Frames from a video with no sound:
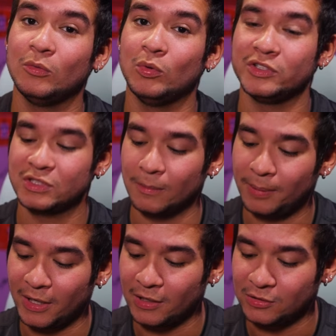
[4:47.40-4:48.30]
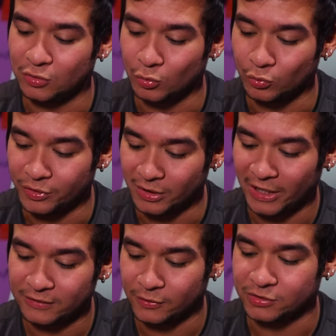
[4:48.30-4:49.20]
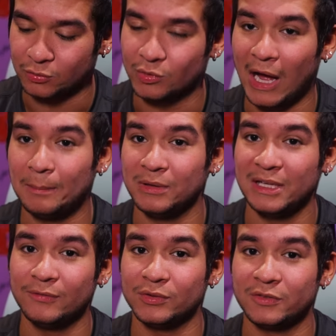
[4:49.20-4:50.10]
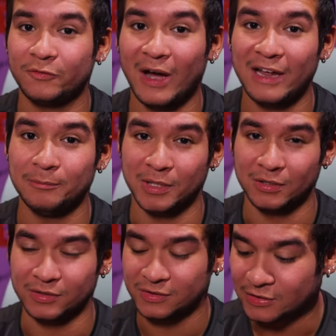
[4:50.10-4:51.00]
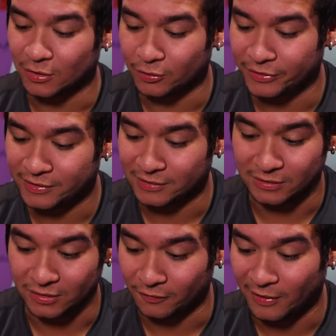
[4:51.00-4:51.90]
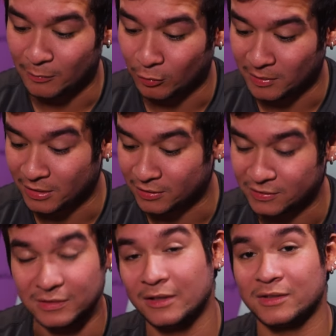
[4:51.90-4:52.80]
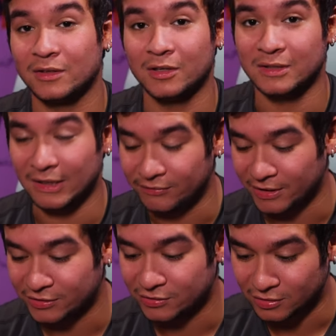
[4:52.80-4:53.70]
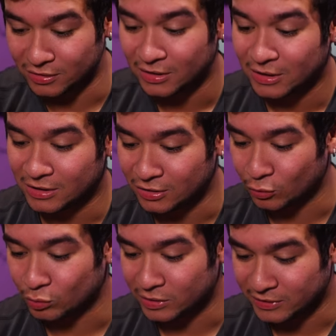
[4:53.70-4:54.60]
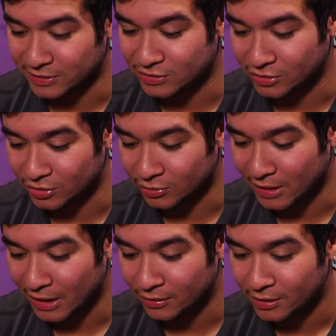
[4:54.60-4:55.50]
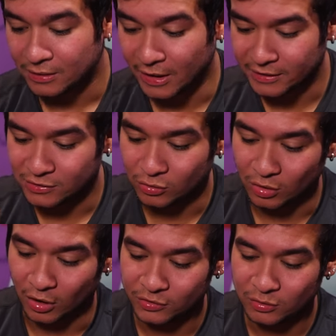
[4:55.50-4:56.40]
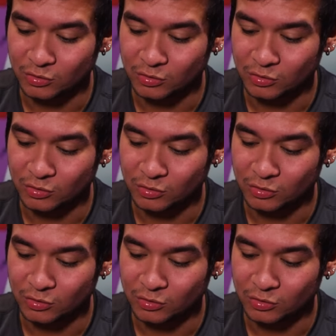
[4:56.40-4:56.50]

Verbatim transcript: which compared to the last version, I believe was 5 meters. So this is, you know, 5 more meters, and it doesn't hurt to have the extra, you know, distance you can go down. Next, you could also